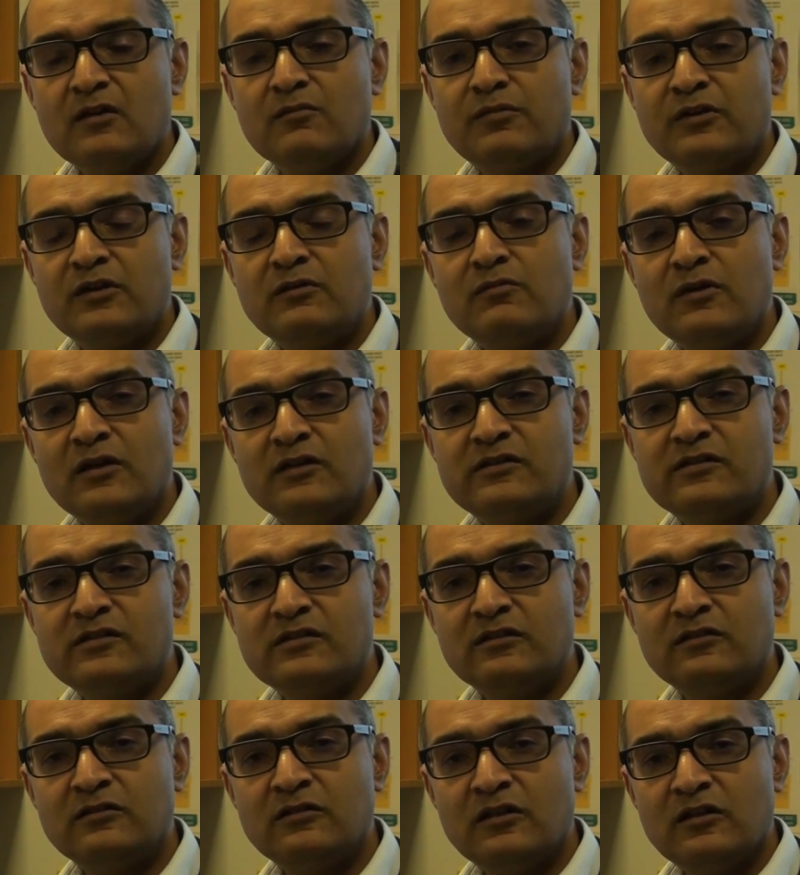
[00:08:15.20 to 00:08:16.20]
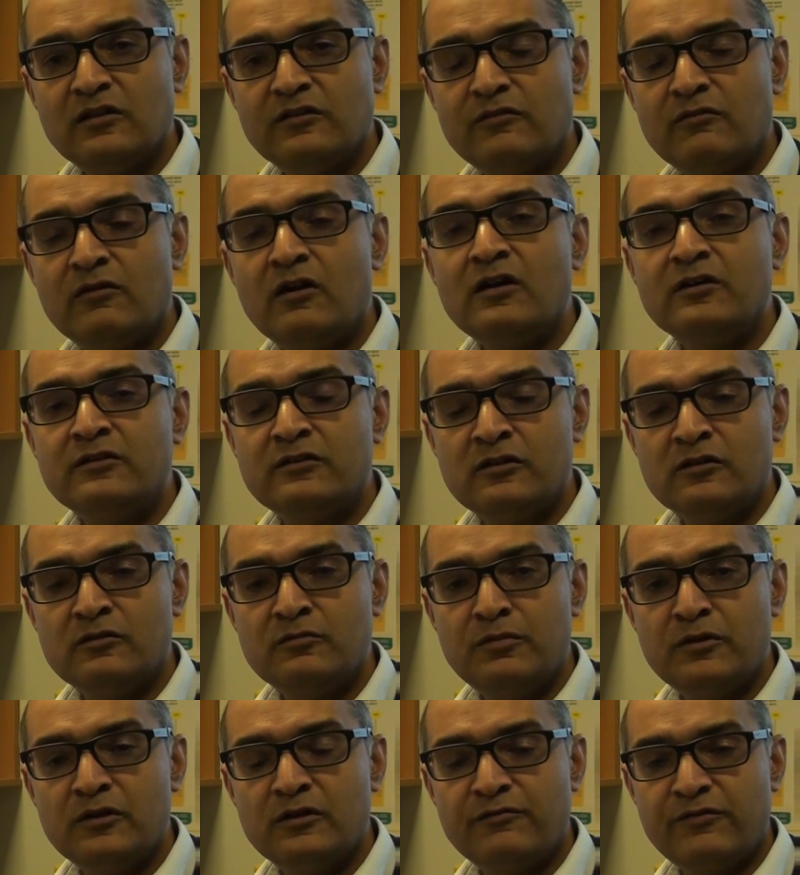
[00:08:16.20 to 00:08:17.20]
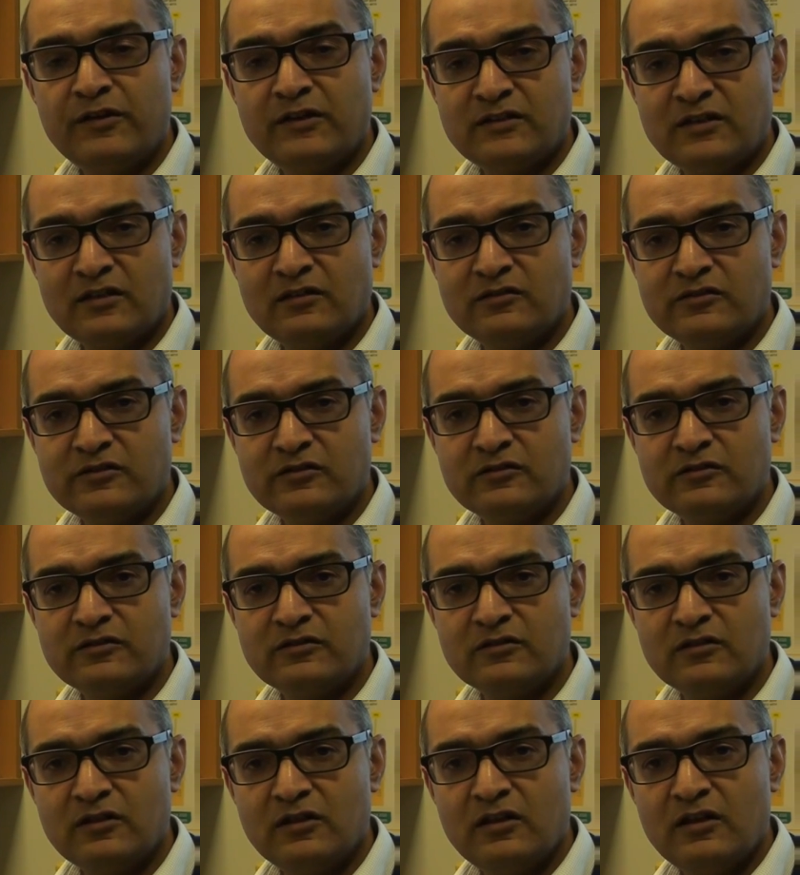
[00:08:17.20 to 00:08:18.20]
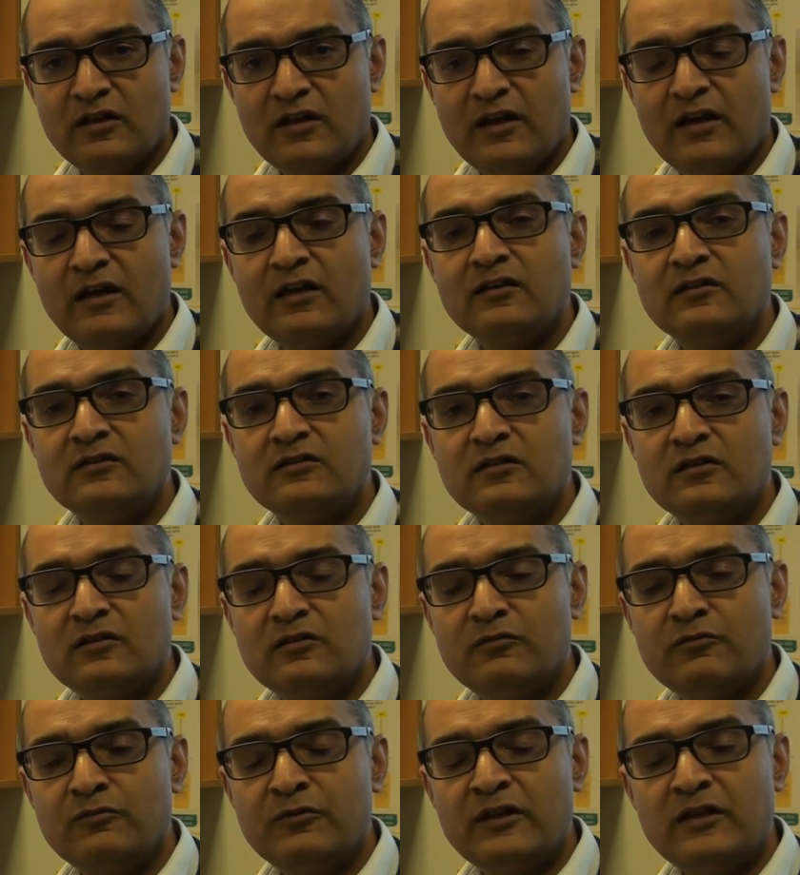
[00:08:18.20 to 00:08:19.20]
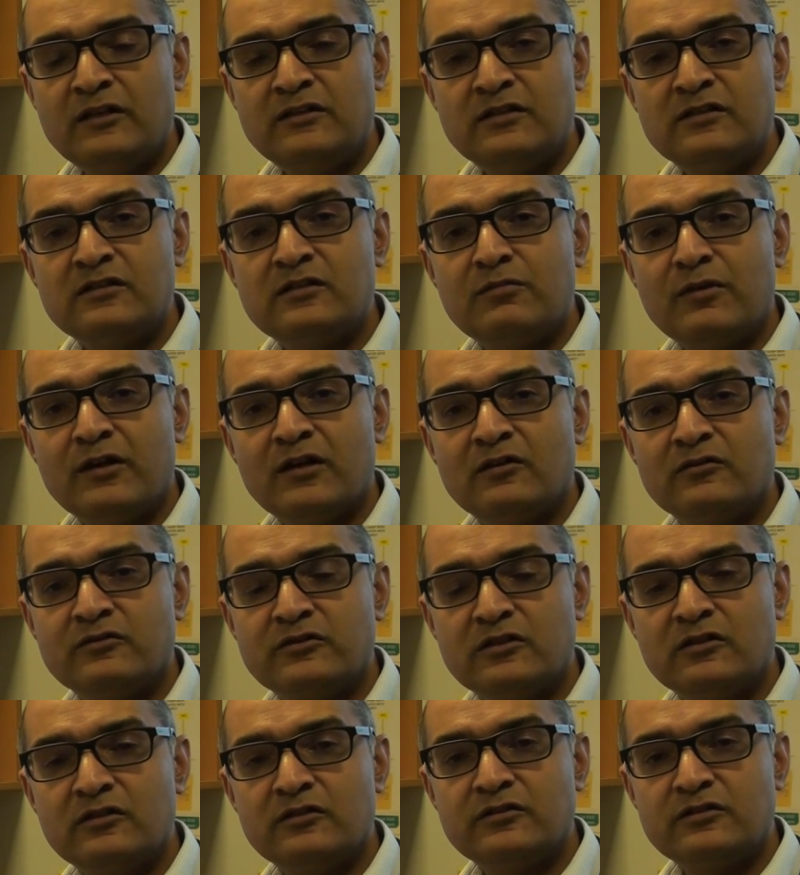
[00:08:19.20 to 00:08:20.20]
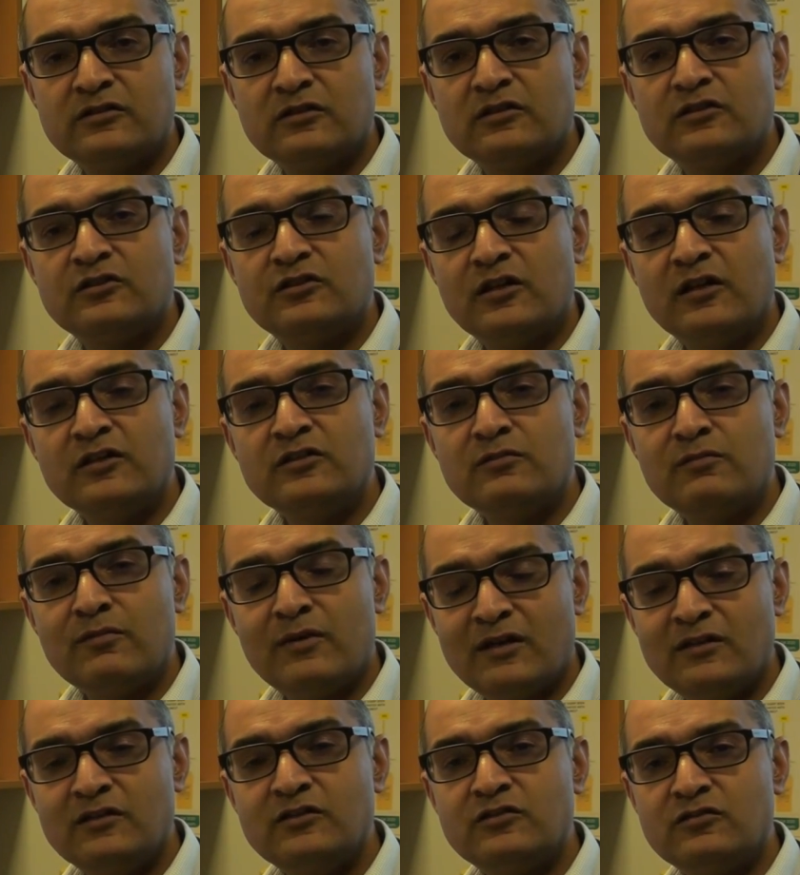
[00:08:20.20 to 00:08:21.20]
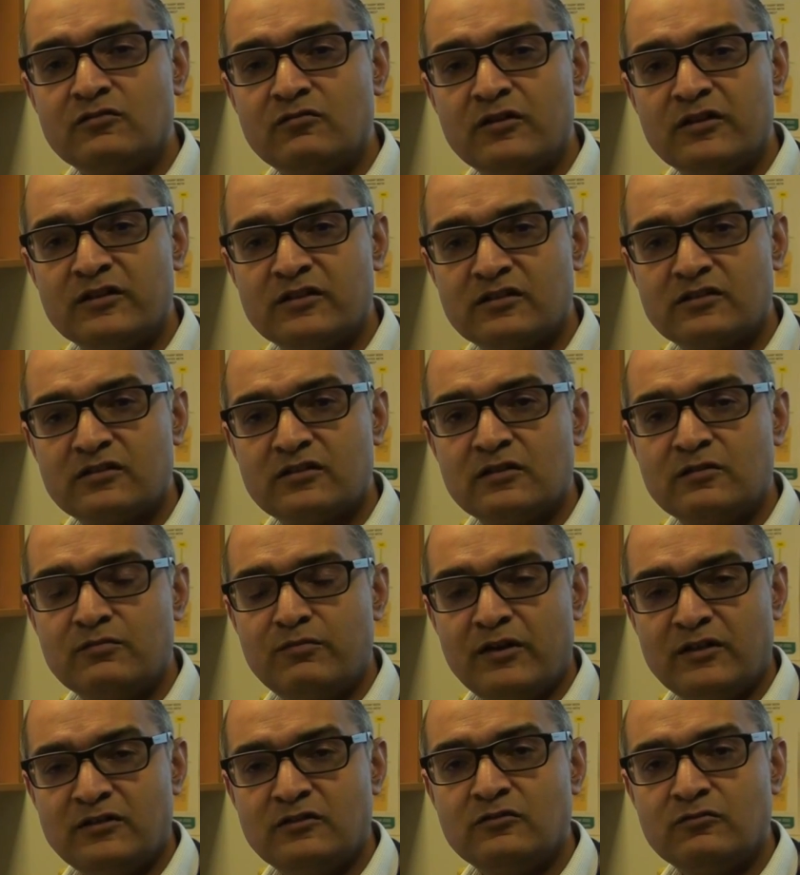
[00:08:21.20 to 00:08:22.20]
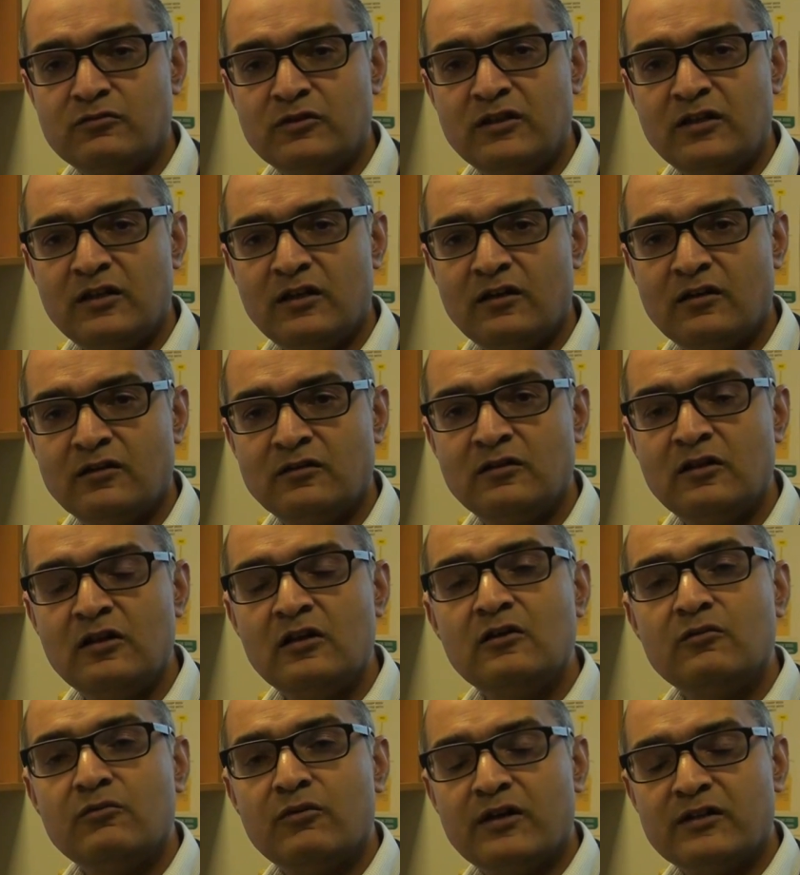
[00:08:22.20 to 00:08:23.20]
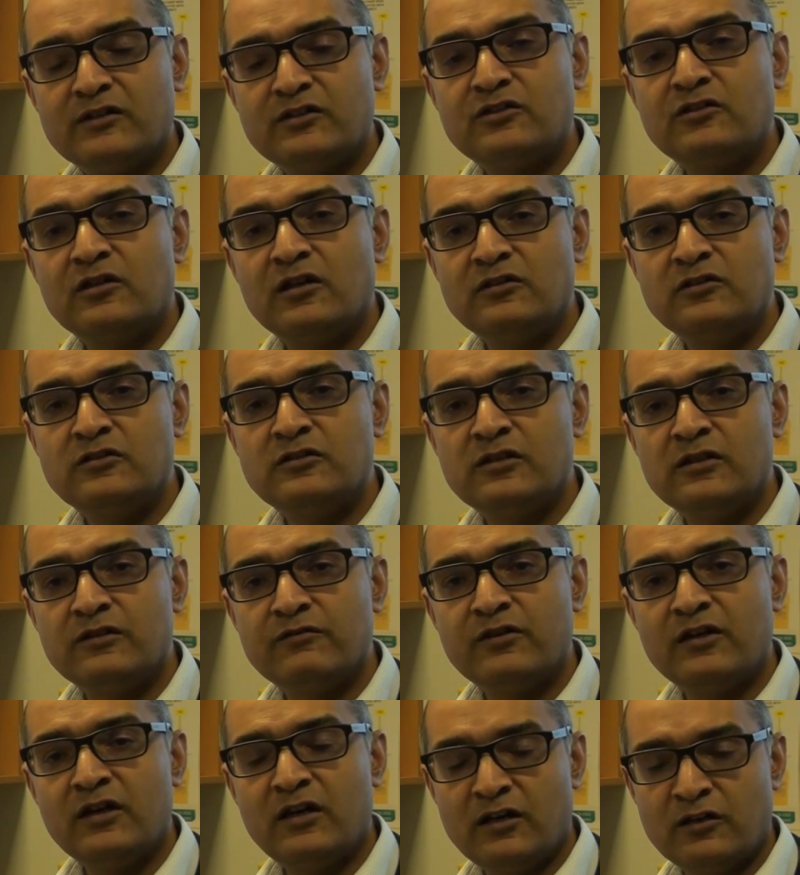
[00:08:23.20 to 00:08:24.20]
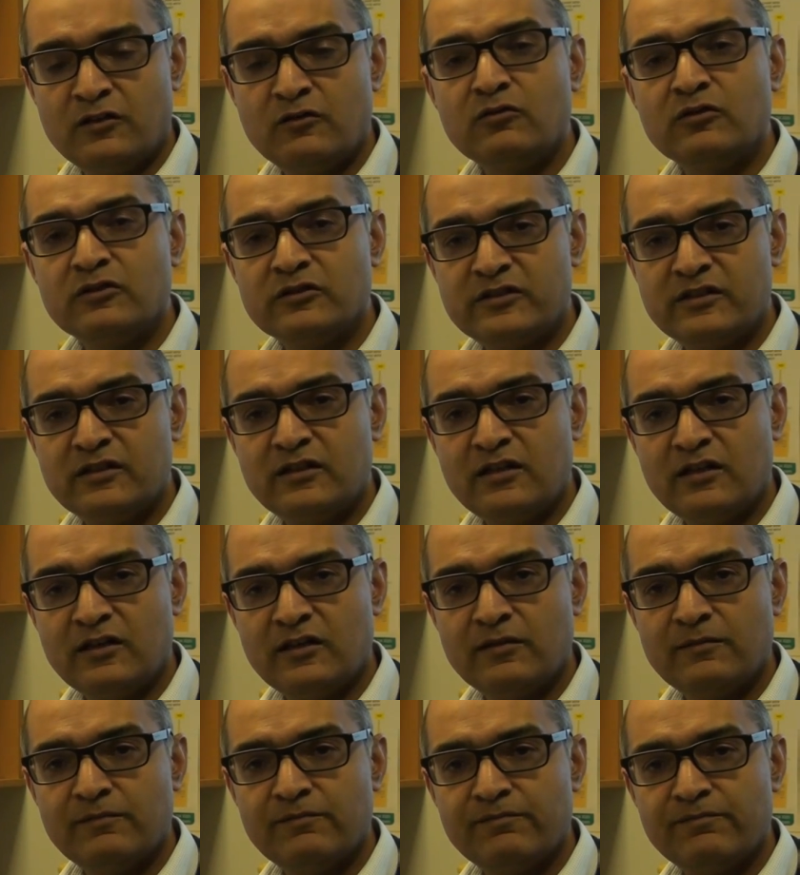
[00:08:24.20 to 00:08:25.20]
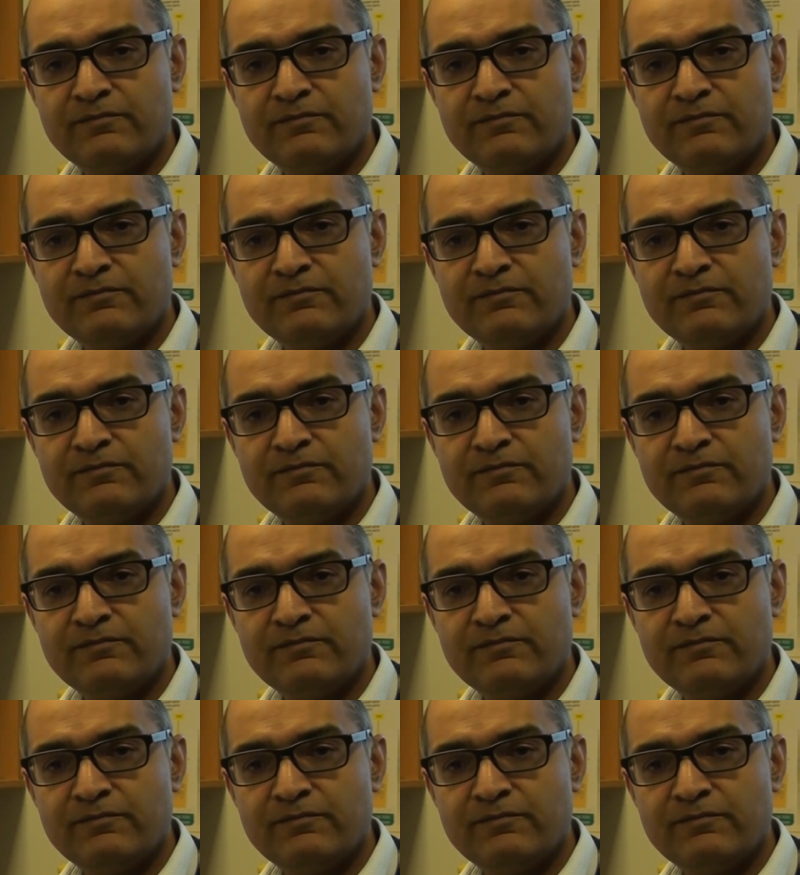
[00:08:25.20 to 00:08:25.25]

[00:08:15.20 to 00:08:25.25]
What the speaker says: But in medicine, there are no perfect answers, and it is about us trying to manage the risks as best as we can whilst trying to deliver high quality care.